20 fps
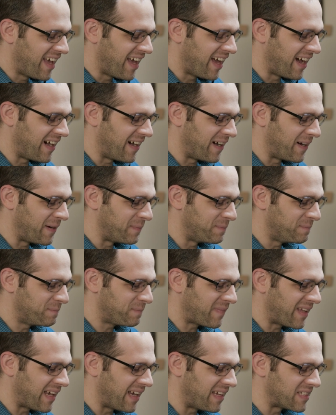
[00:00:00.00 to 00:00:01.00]

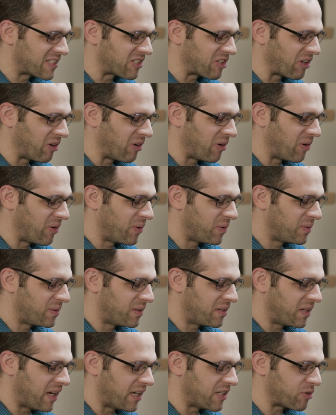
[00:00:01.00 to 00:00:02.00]
And so
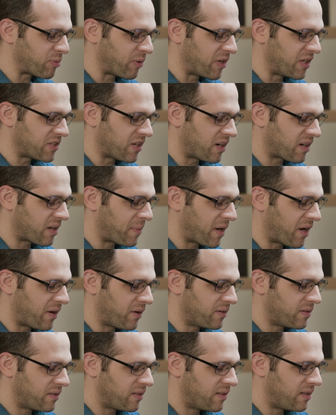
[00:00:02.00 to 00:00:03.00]
I just want to talk
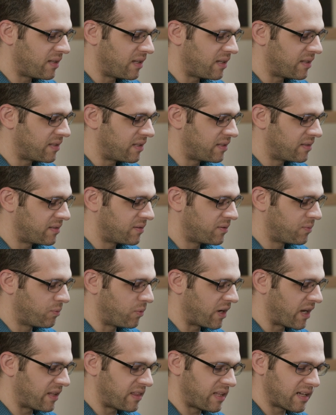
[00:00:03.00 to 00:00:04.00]
about
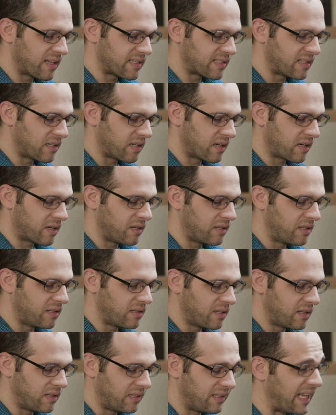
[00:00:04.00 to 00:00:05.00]
what I think is a good
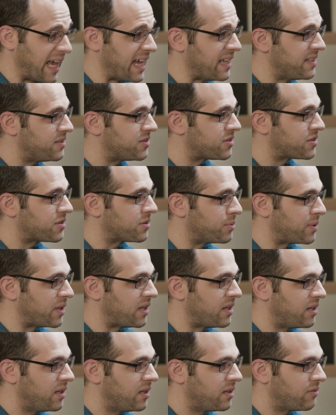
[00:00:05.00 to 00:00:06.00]
lens to
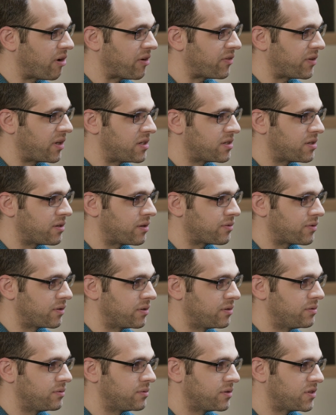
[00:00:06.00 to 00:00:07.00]
read Revelation
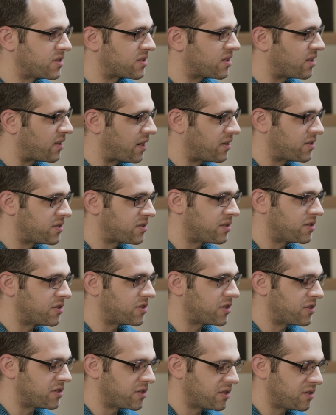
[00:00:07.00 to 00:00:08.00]
through, which is the letters to the
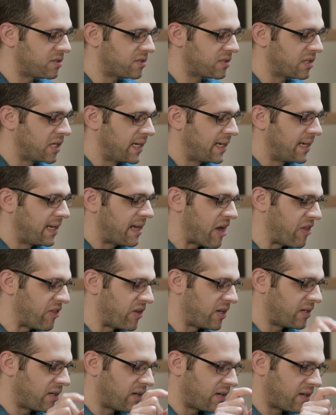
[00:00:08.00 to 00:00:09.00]
churches, and
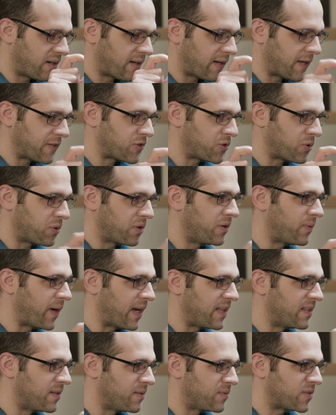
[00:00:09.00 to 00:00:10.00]
then a story
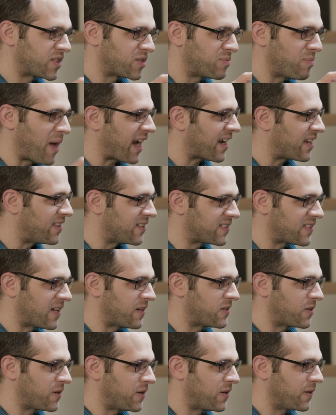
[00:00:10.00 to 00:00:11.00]
right in the smack in the
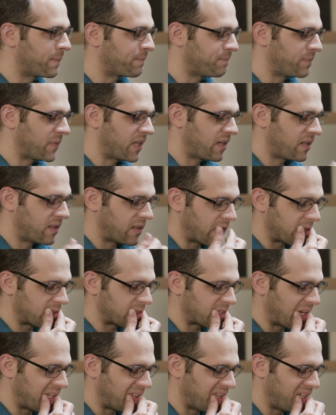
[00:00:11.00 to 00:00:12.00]
center
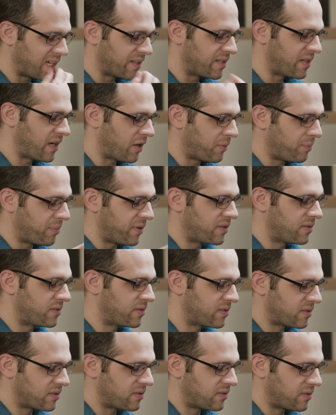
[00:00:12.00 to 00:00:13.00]
that's, I think, can help
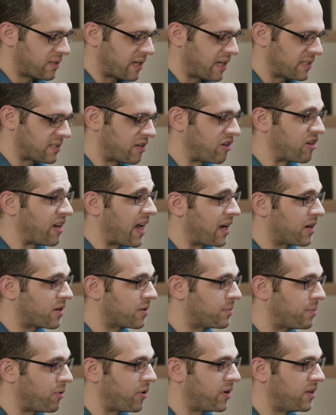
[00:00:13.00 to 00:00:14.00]
us as a good
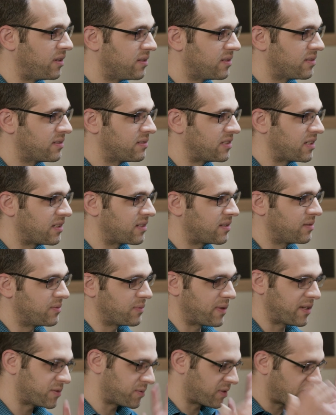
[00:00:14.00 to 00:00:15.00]
anchor point to,
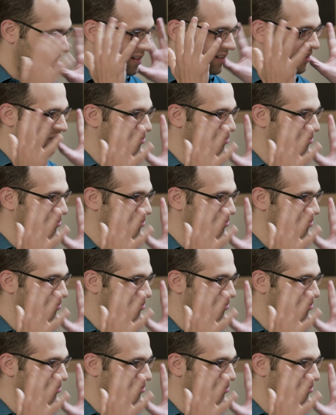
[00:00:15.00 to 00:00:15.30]
as we're getting